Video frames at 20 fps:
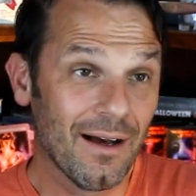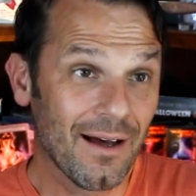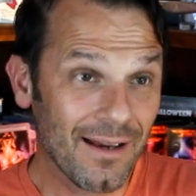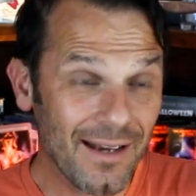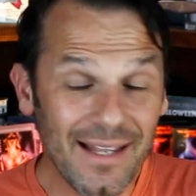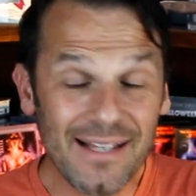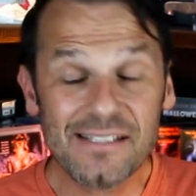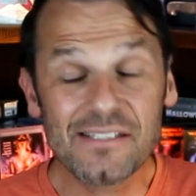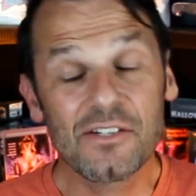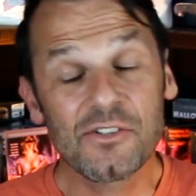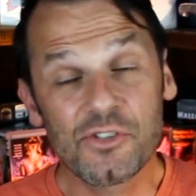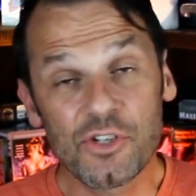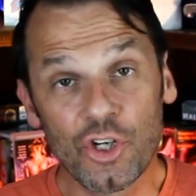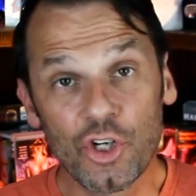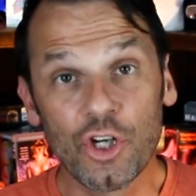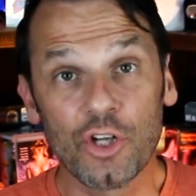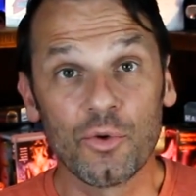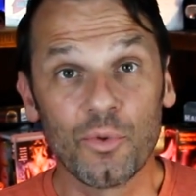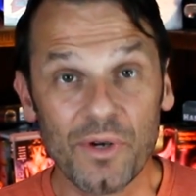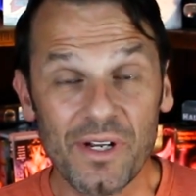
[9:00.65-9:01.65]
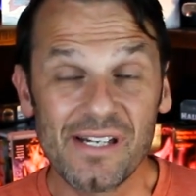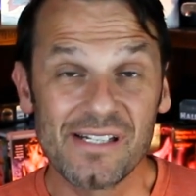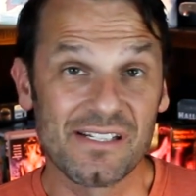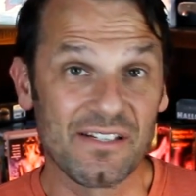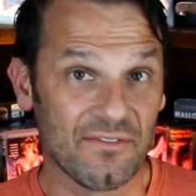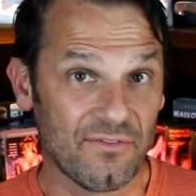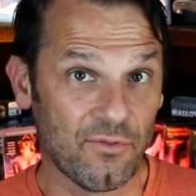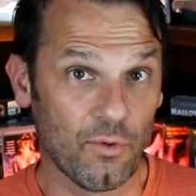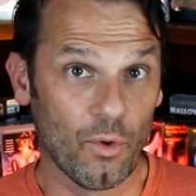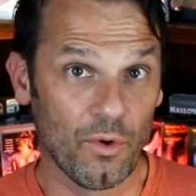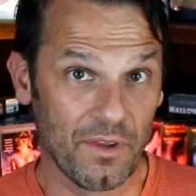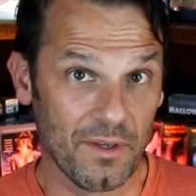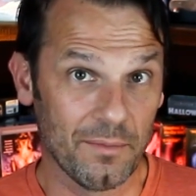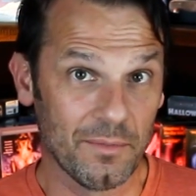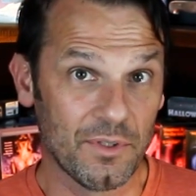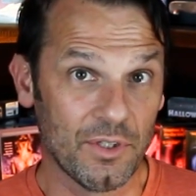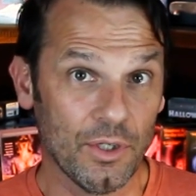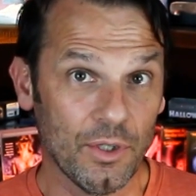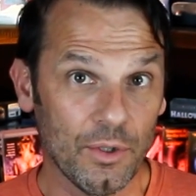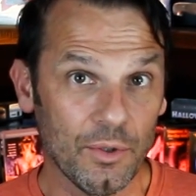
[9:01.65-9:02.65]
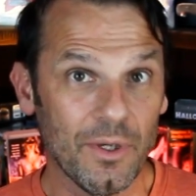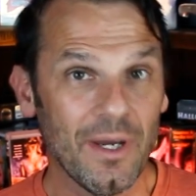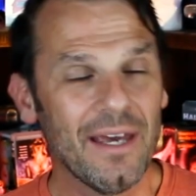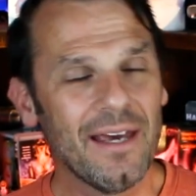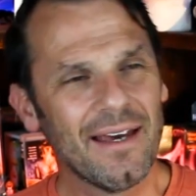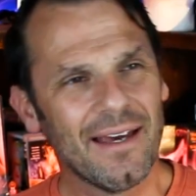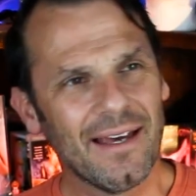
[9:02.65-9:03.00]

Unless there's a good reason for them to.